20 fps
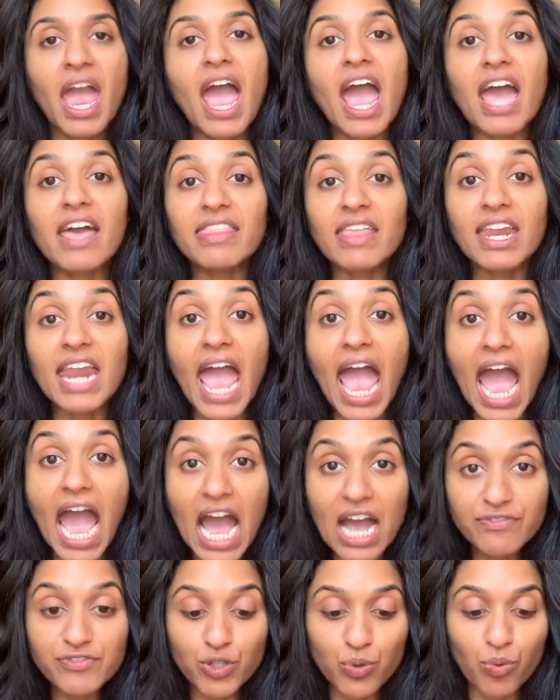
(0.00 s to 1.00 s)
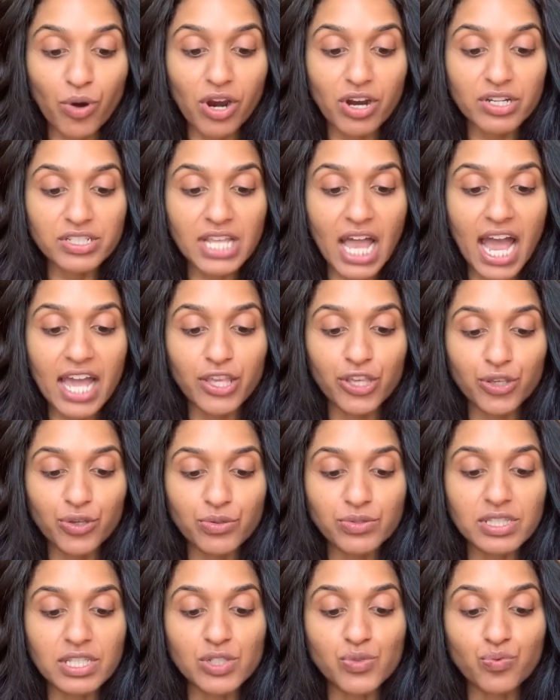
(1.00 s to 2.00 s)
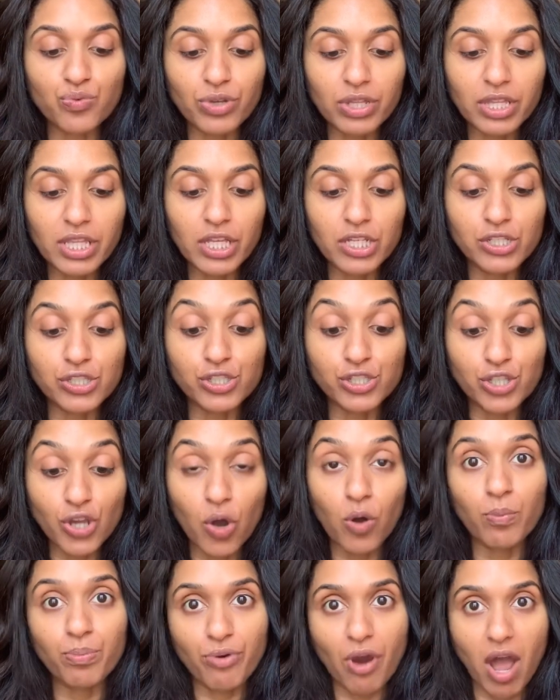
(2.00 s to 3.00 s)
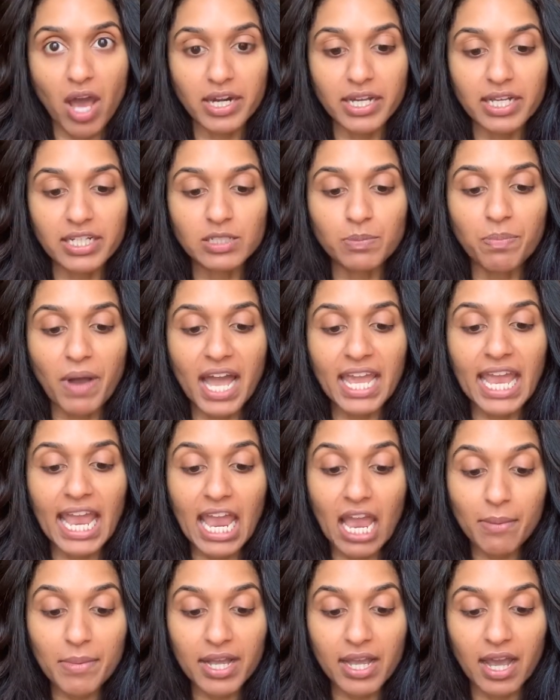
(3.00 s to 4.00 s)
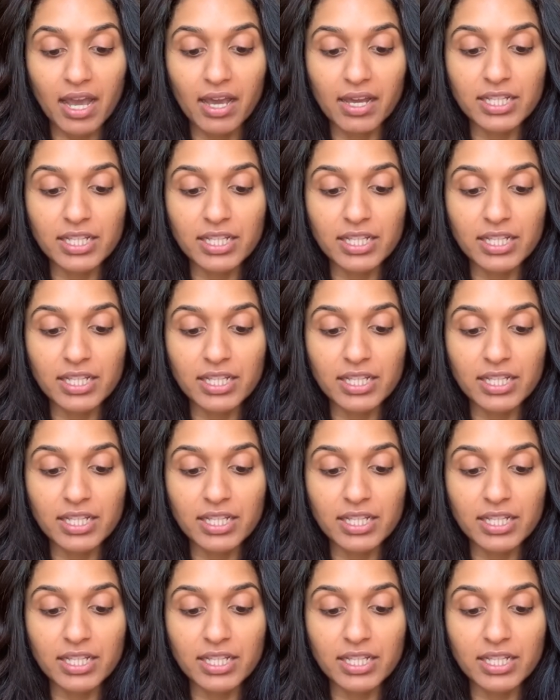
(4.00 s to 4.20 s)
And then afterwards, I use this really dope product by Amica.